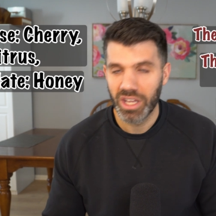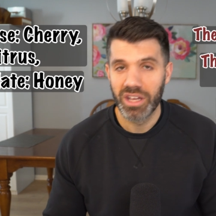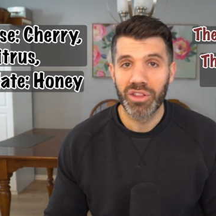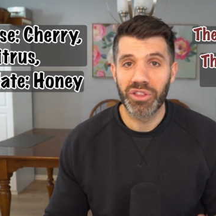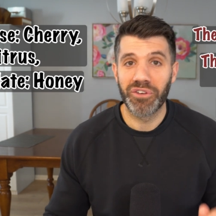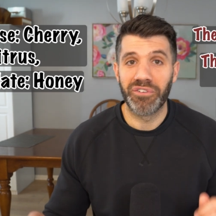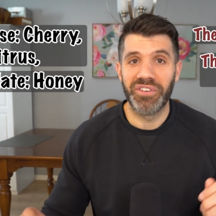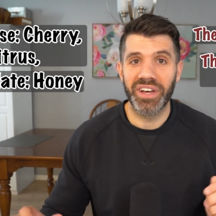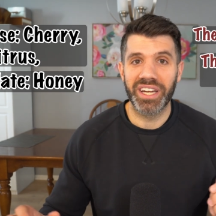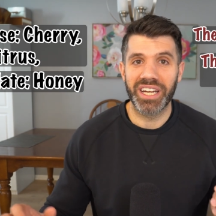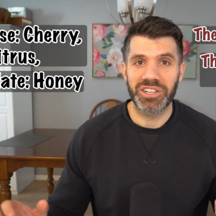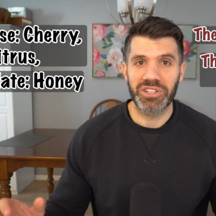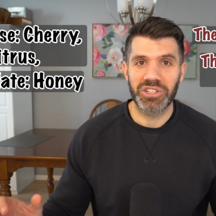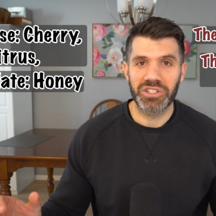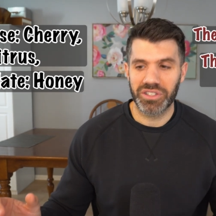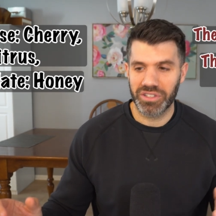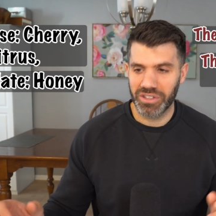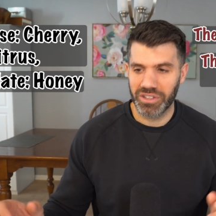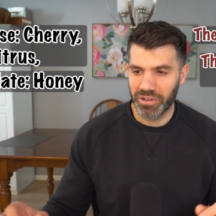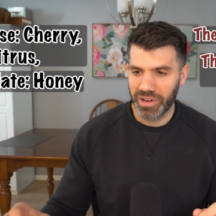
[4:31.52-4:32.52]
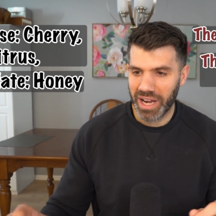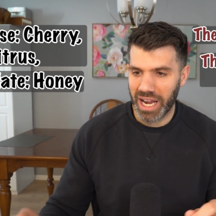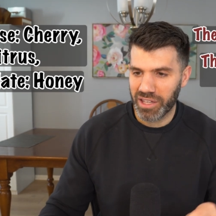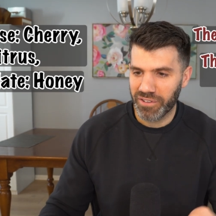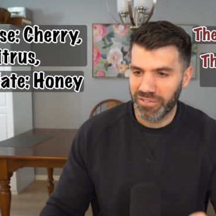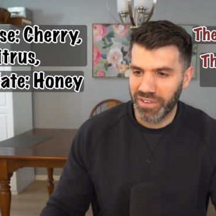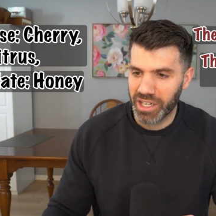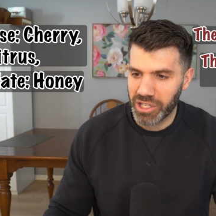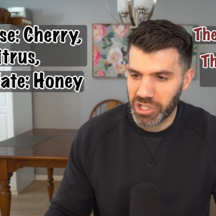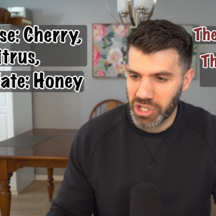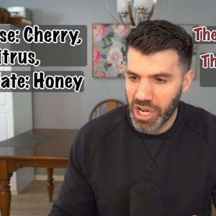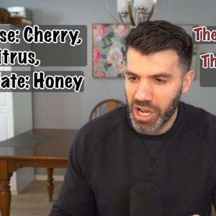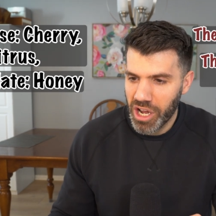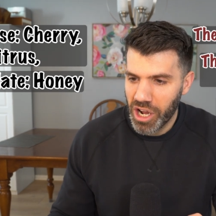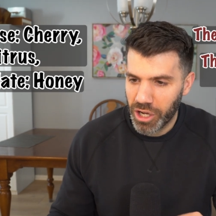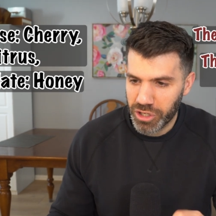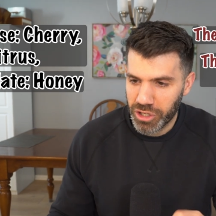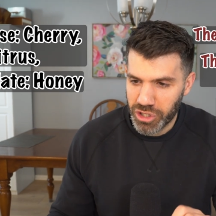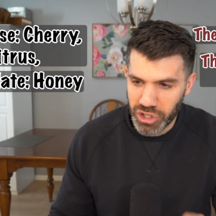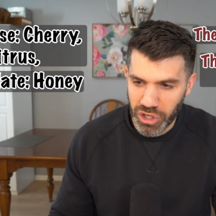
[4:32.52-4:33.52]
The finish. Okay, the finish.
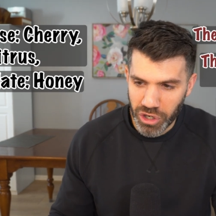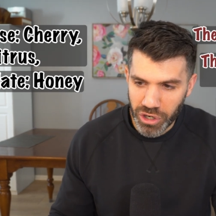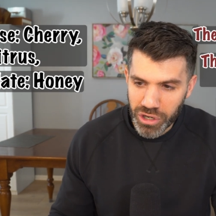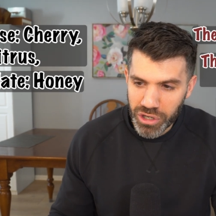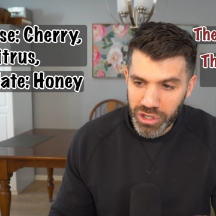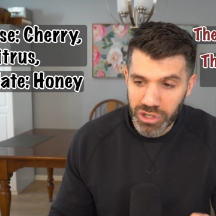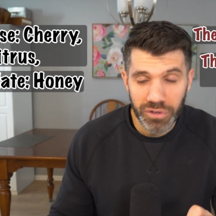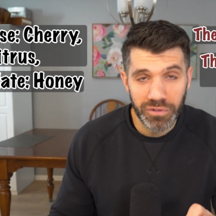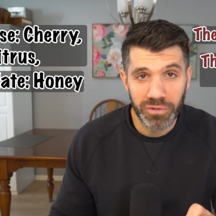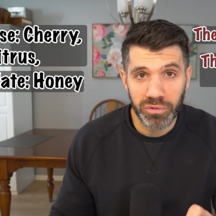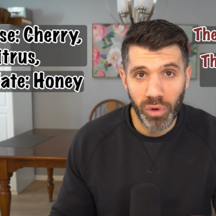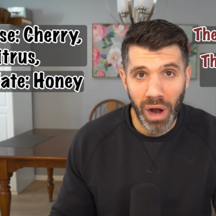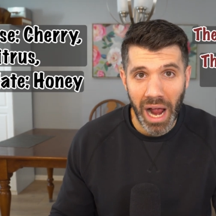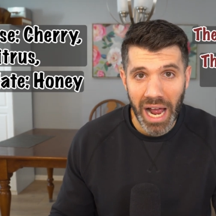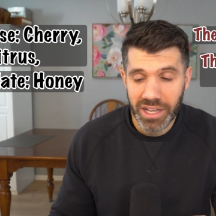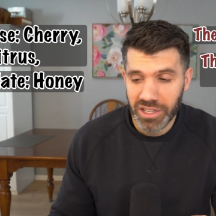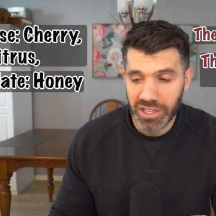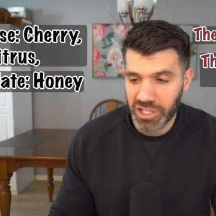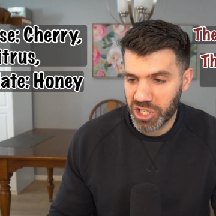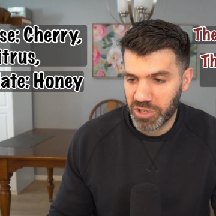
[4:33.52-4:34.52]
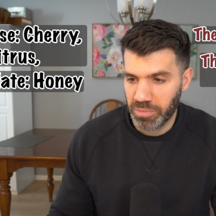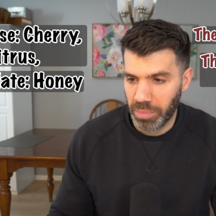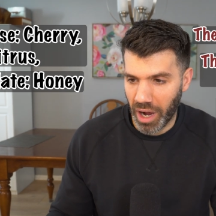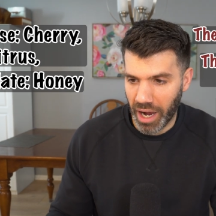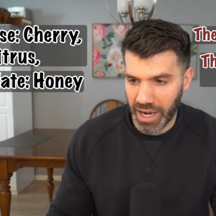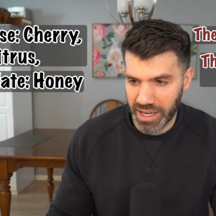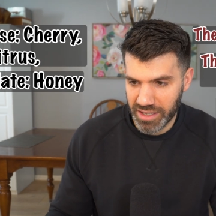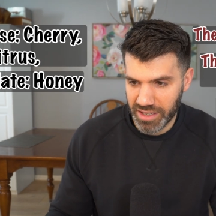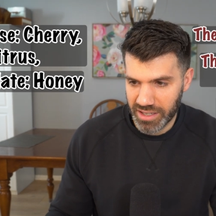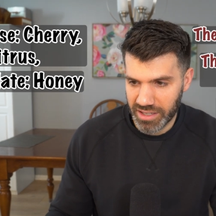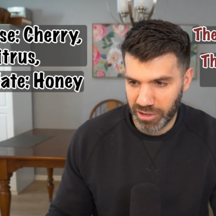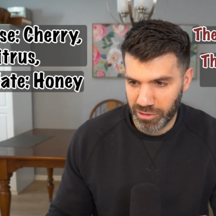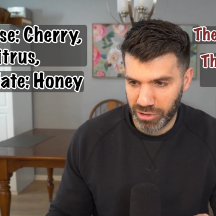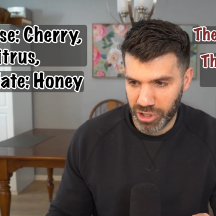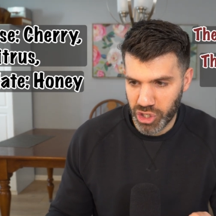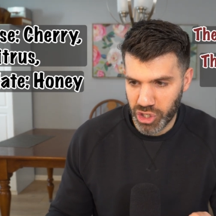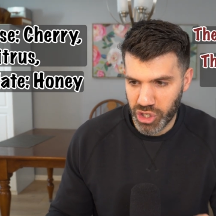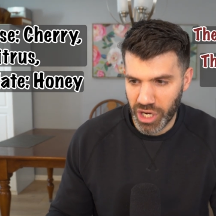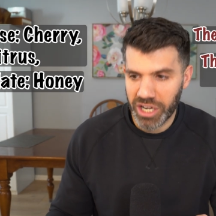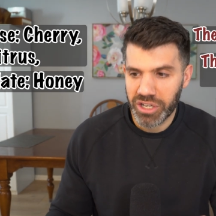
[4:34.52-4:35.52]
A surge of rye spice
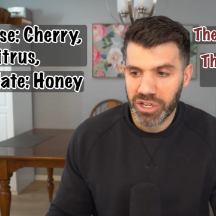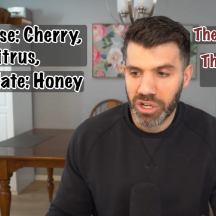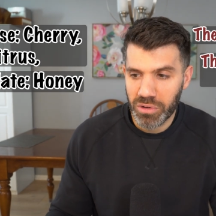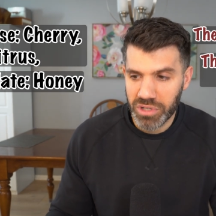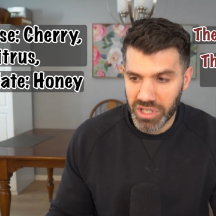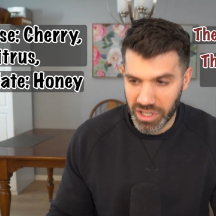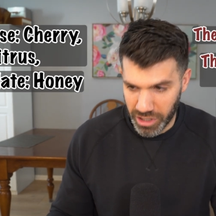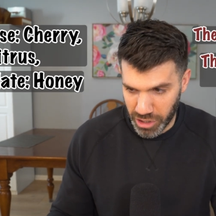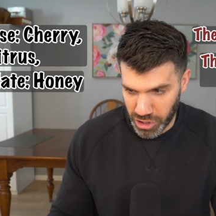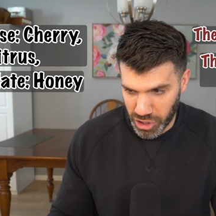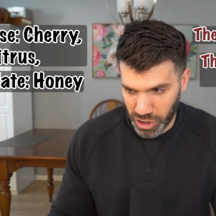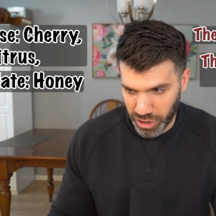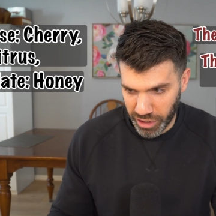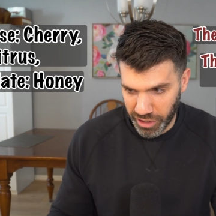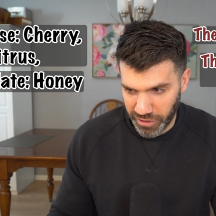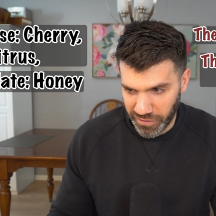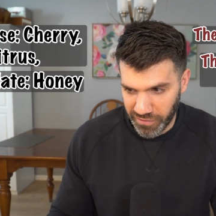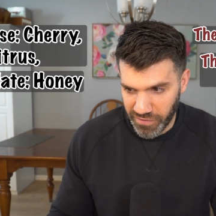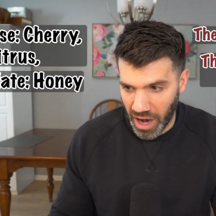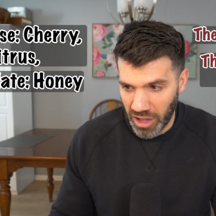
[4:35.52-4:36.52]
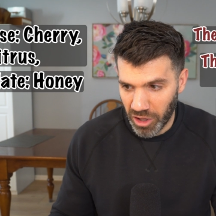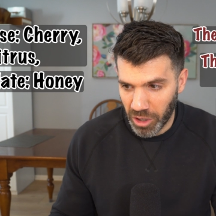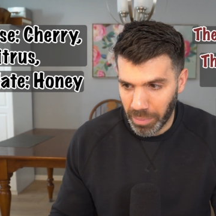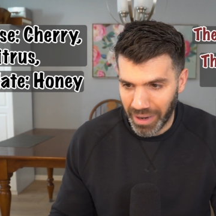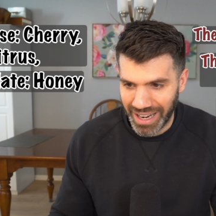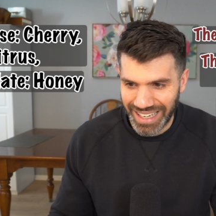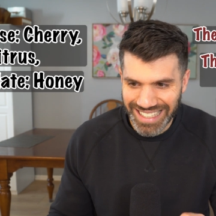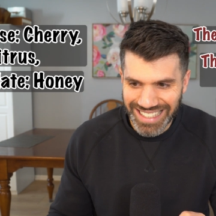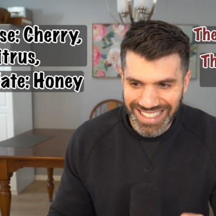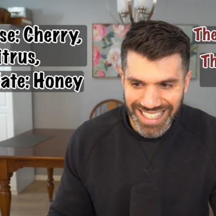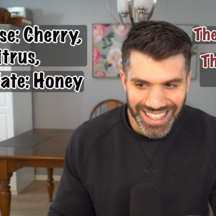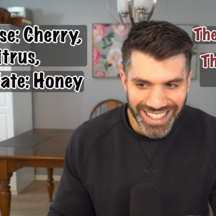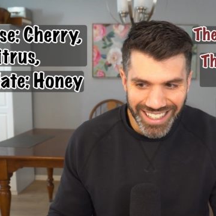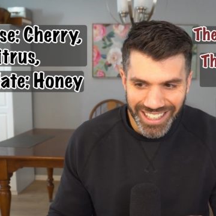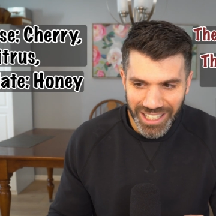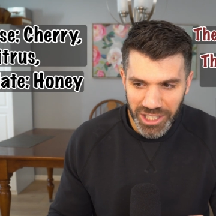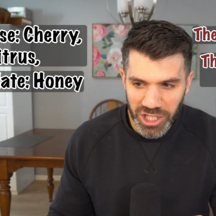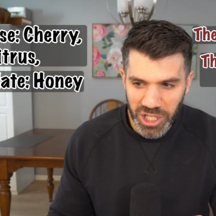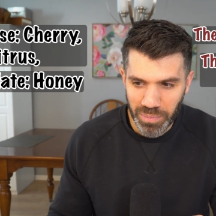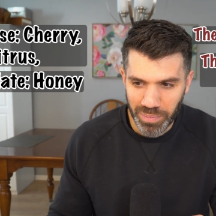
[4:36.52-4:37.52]
crescendos initially, followed by a
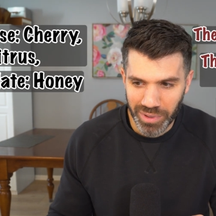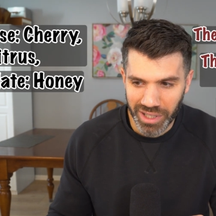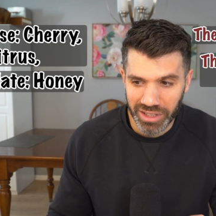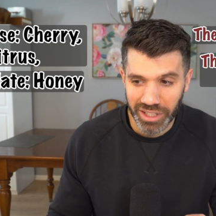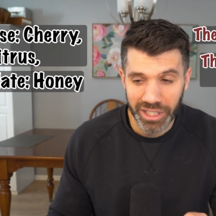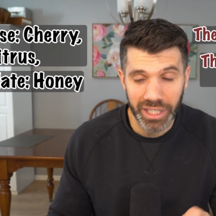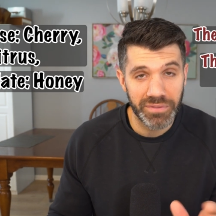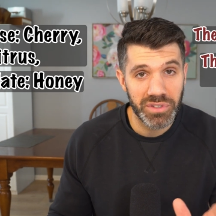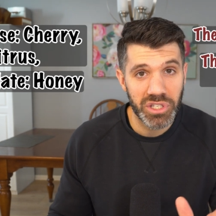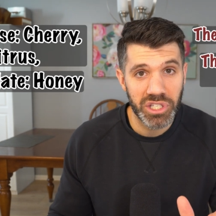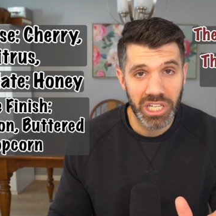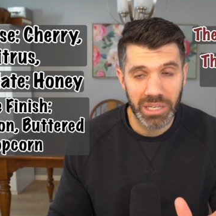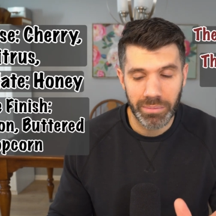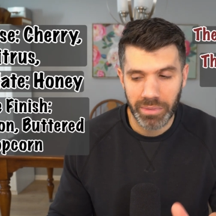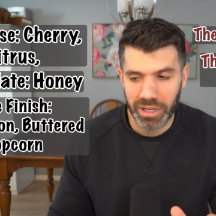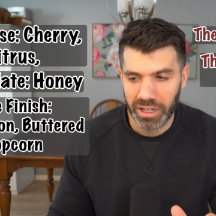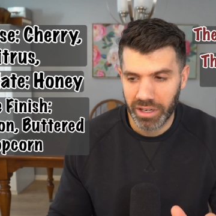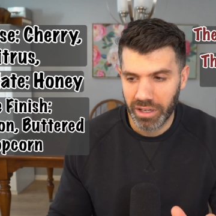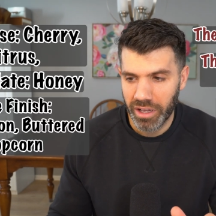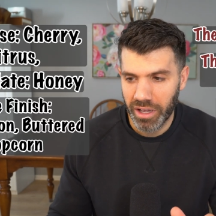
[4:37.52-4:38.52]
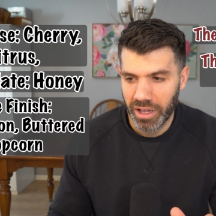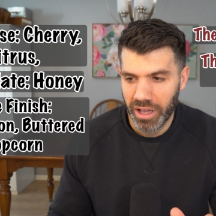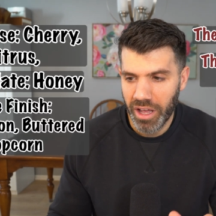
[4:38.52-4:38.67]
delicate sprinkling of cinnamon.